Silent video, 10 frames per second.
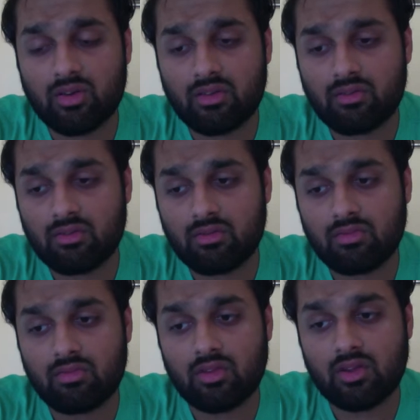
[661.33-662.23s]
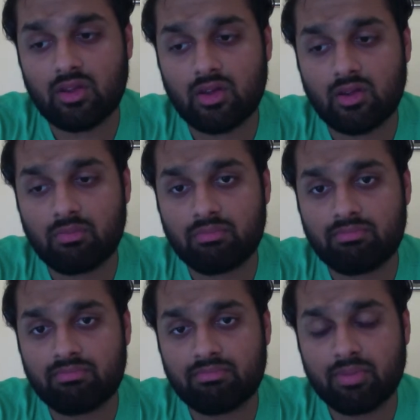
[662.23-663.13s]
into the
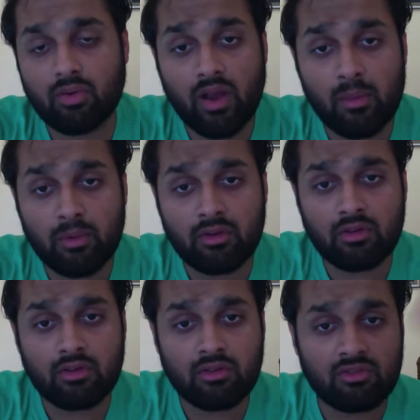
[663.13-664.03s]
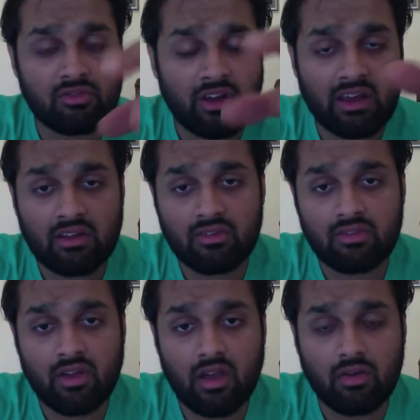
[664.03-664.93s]
parameters,
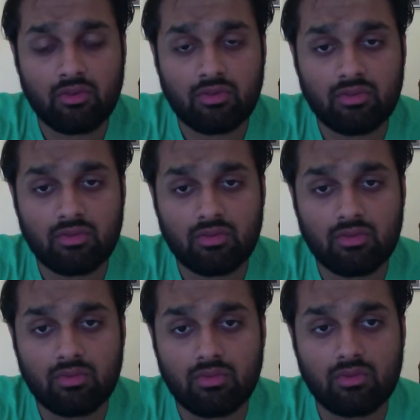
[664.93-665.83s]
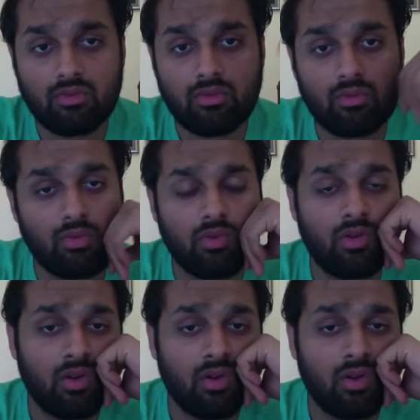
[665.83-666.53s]
change how to do